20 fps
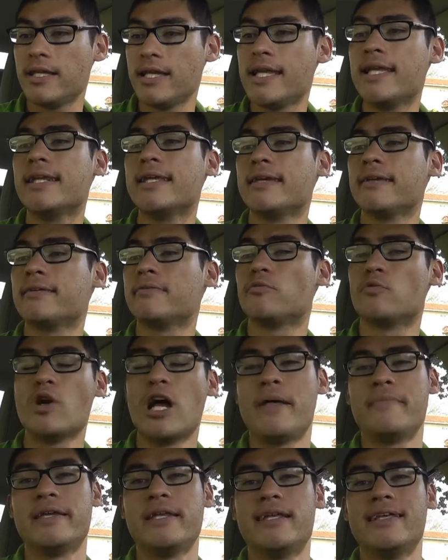eating
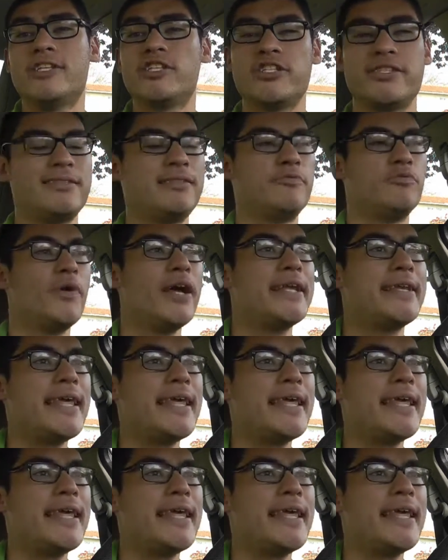ramen. It's just right